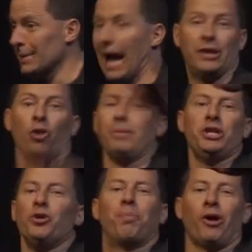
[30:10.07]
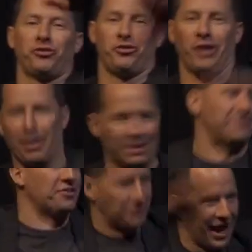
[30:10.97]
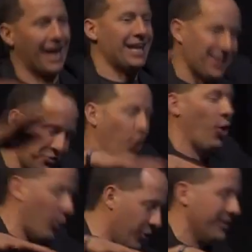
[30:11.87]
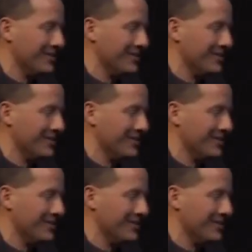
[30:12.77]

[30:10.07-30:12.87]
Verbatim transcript: I don't mean you personally, I mean society as a whole.